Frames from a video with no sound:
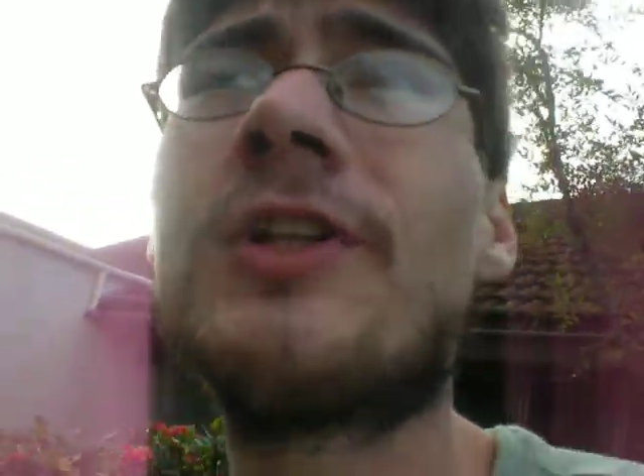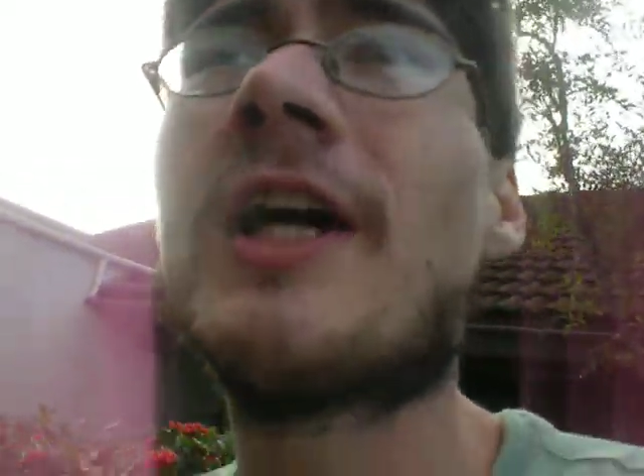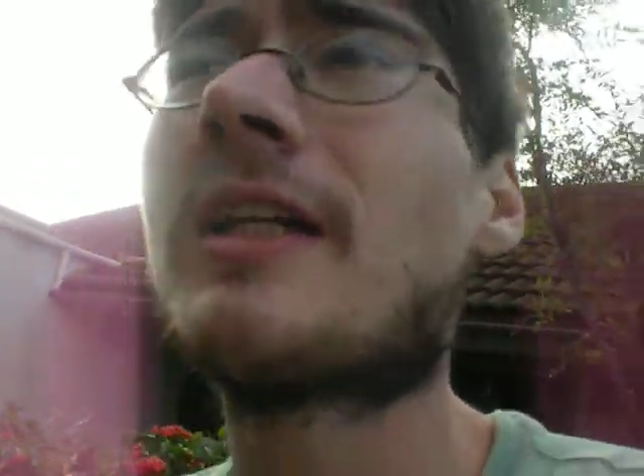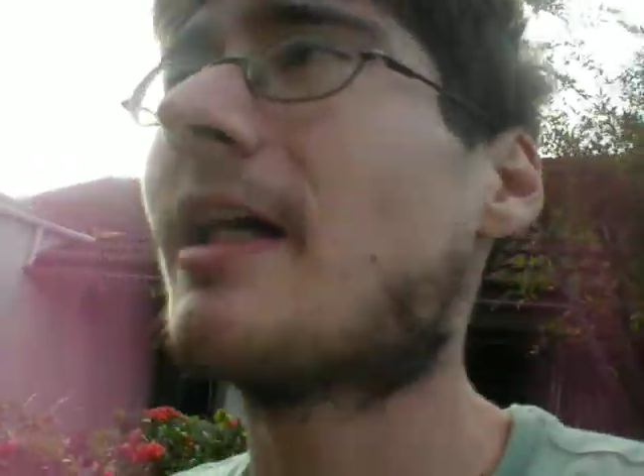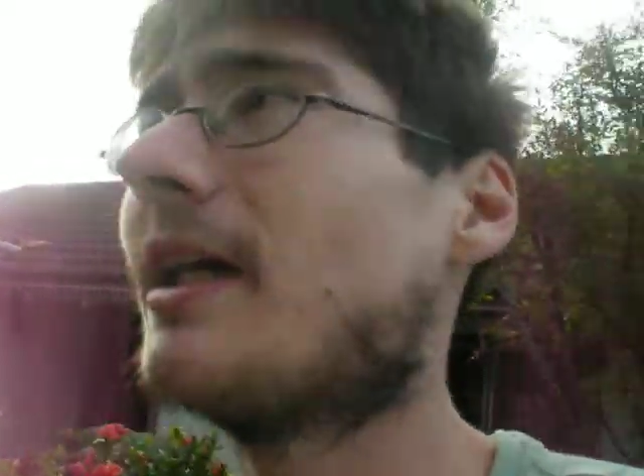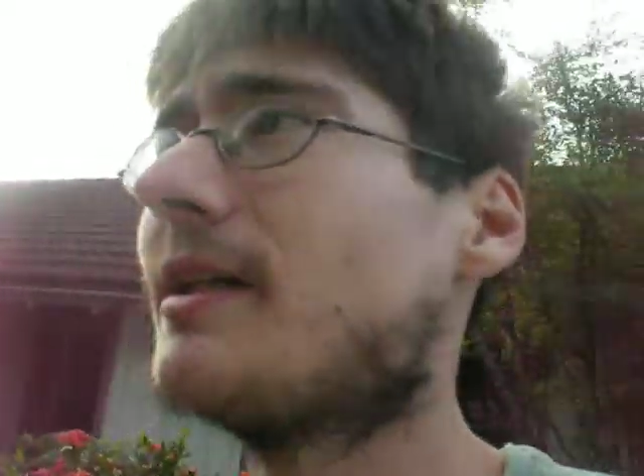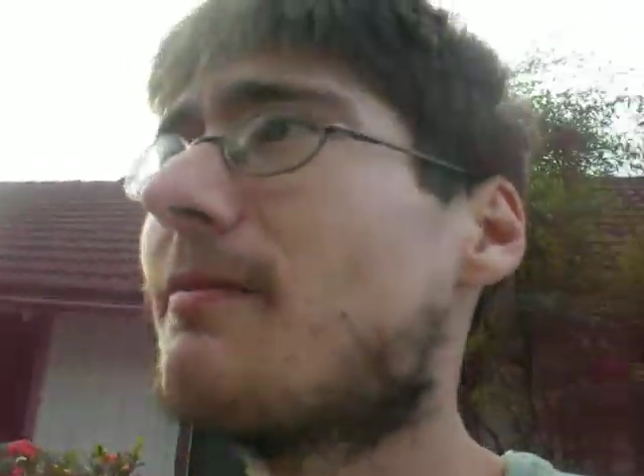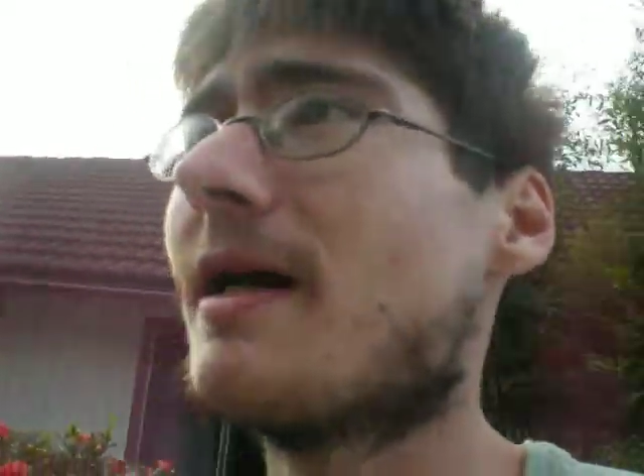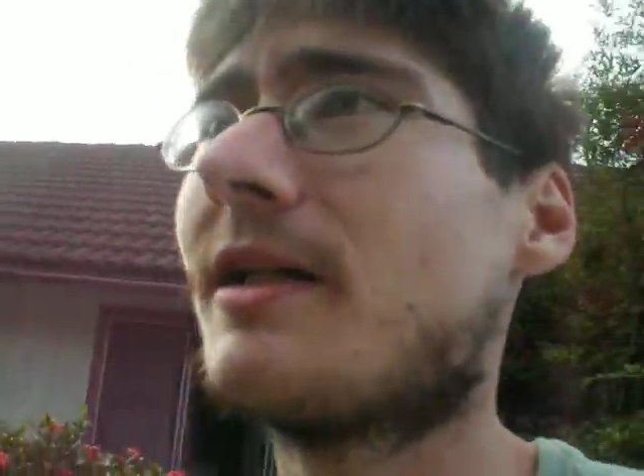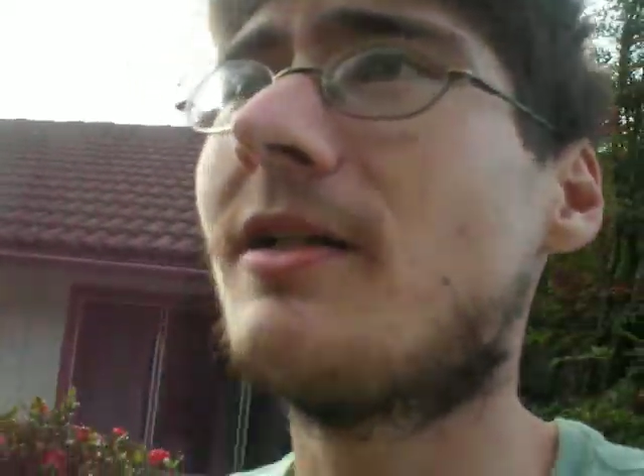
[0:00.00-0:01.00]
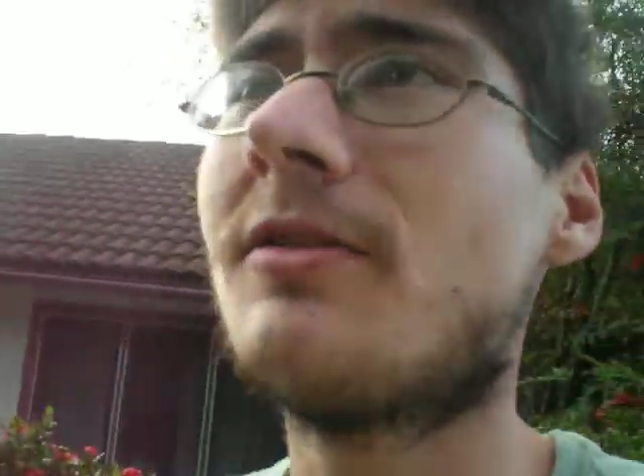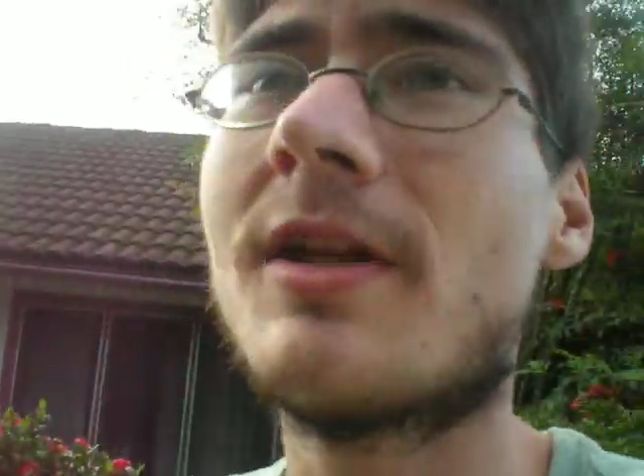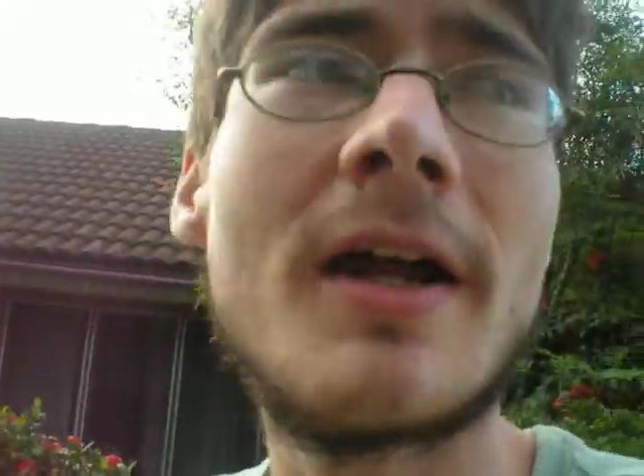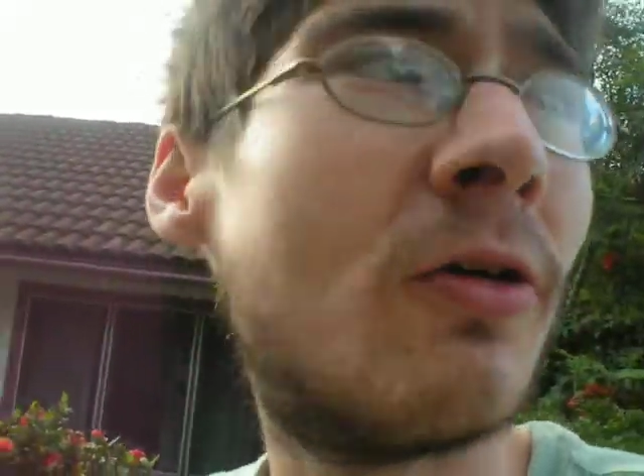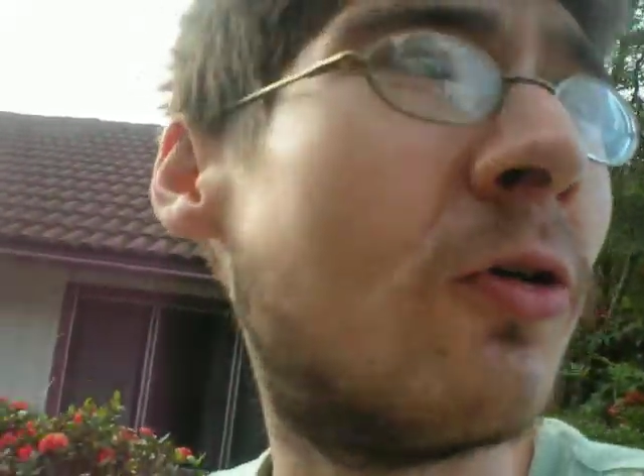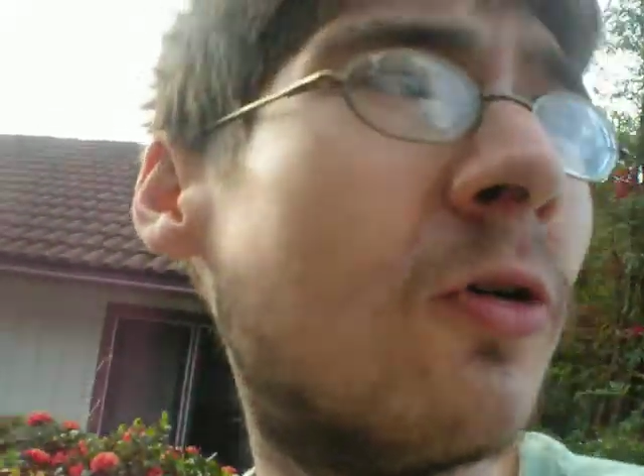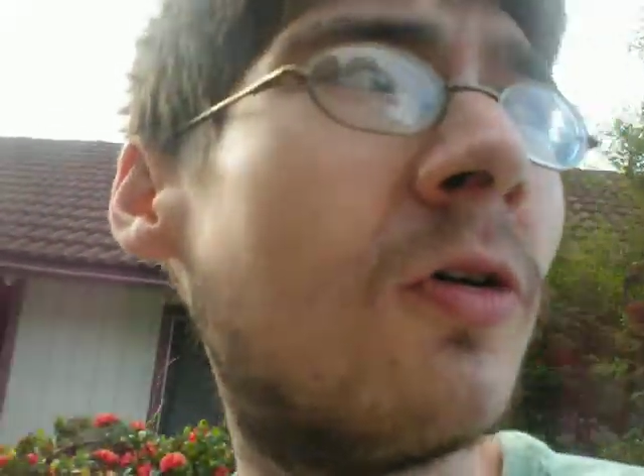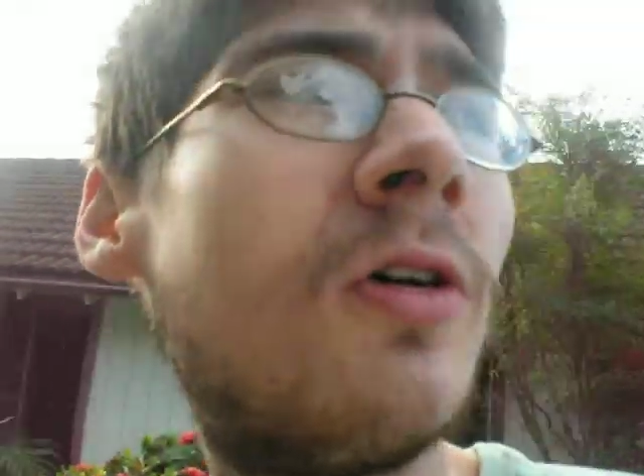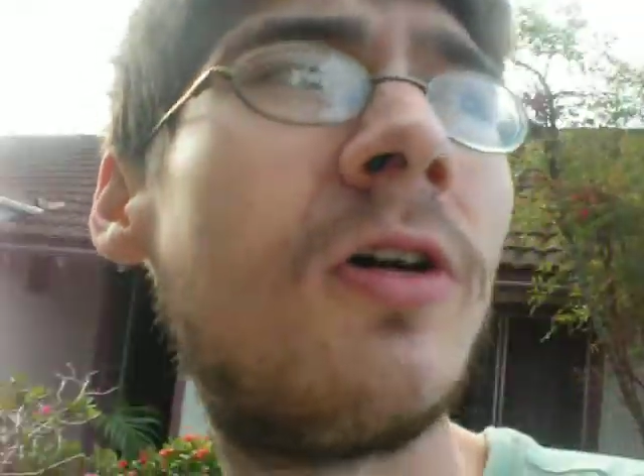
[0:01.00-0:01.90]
and that ties back into that whole